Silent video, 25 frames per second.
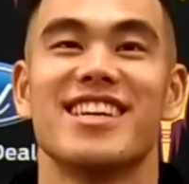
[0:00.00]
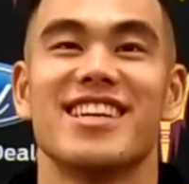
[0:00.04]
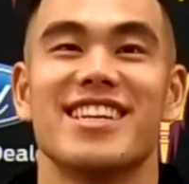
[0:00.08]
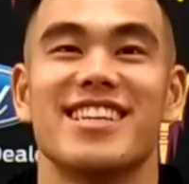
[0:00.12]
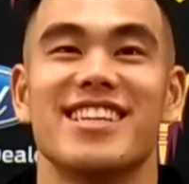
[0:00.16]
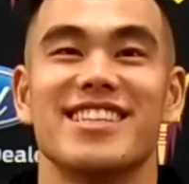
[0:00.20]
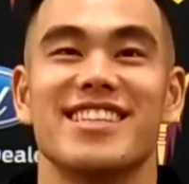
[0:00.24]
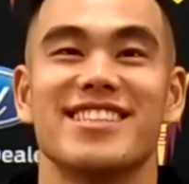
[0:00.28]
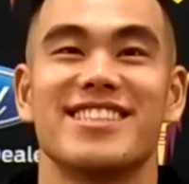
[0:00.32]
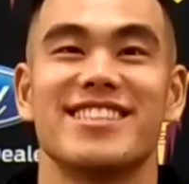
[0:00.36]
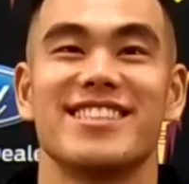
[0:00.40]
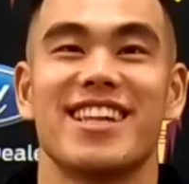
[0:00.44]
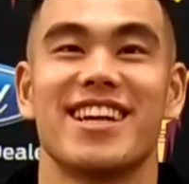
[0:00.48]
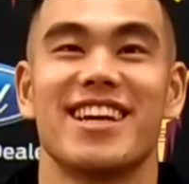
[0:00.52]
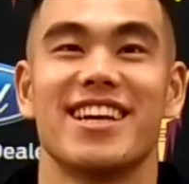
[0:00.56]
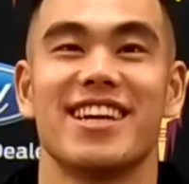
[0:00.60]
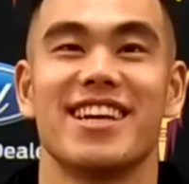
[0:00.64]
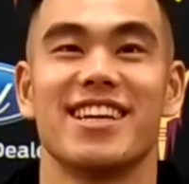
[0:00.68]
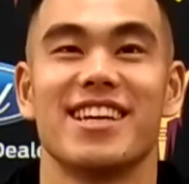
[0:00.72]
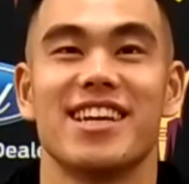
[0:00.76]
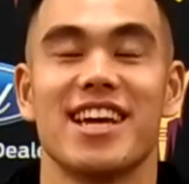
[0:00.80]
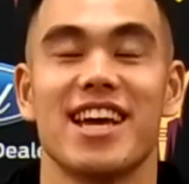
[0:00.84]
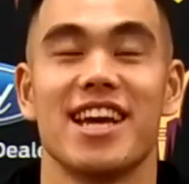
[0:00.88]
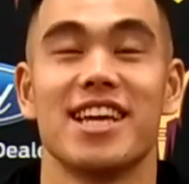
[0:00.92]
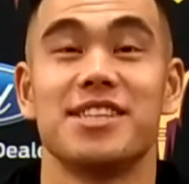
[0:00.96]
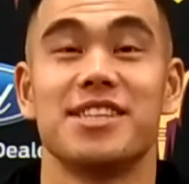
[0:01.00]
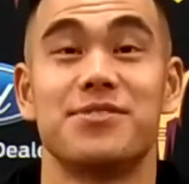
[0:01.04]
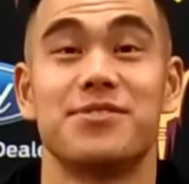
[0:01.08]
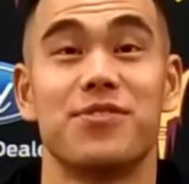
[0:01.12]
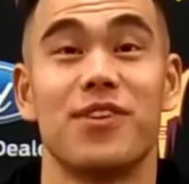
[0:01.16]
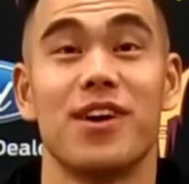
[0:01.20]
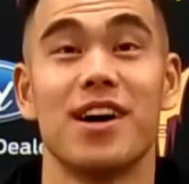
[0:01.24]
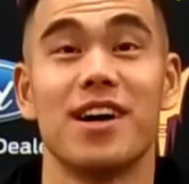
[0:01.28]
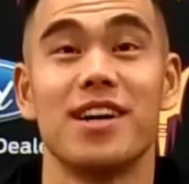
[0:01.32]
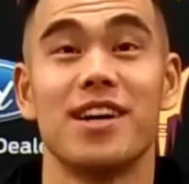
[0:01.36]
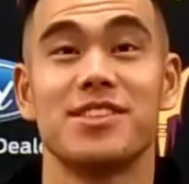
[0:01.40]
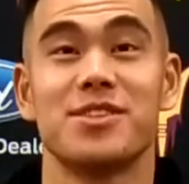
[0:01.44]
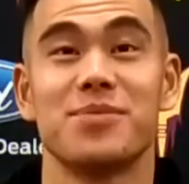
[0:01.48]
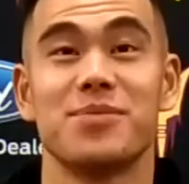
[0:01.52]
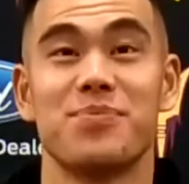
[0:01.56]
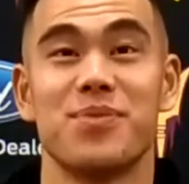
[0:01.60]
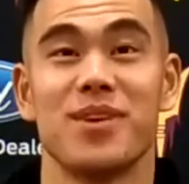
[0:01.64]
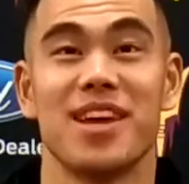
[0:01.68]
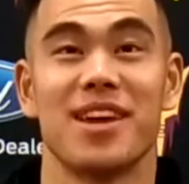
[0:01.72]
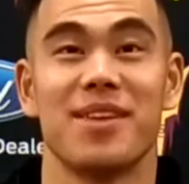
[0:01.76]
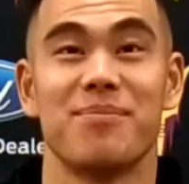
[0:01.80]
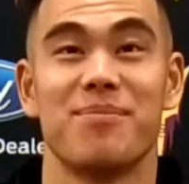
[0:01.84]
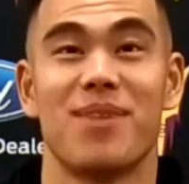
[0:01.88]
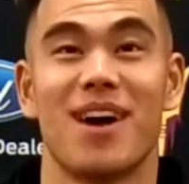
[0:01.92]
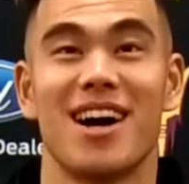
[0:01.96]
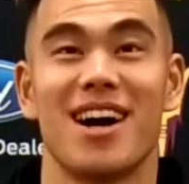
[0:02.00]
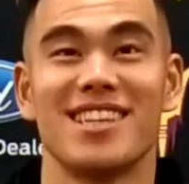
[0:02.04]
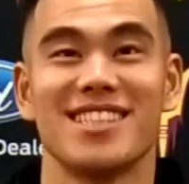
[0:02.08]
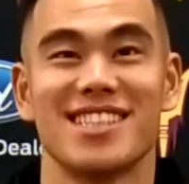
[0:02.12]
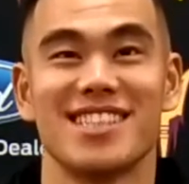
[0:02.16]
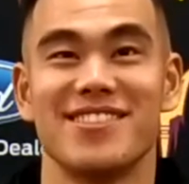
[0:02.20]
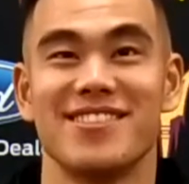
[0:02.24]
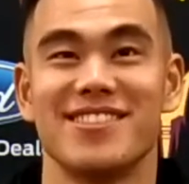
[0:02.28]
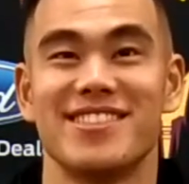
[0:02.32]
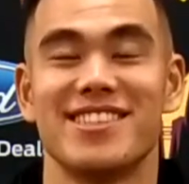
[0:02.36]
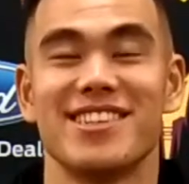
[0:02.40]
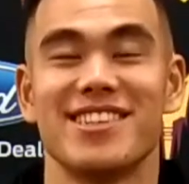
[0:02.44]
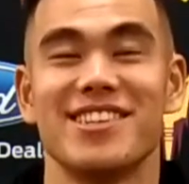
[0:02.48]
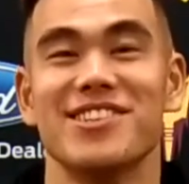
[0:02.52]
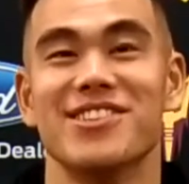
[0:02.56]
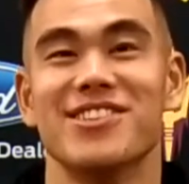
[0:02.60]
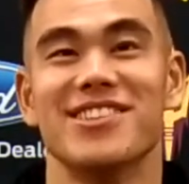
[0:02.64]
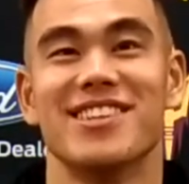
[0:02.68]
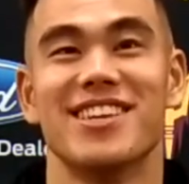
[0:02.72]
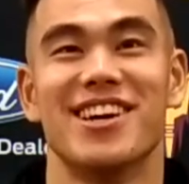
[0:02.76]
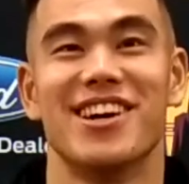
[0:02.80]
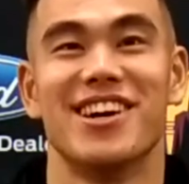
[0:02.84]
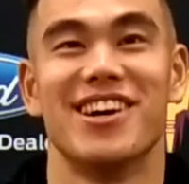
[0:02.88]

It's like, it's fun to be positive too, you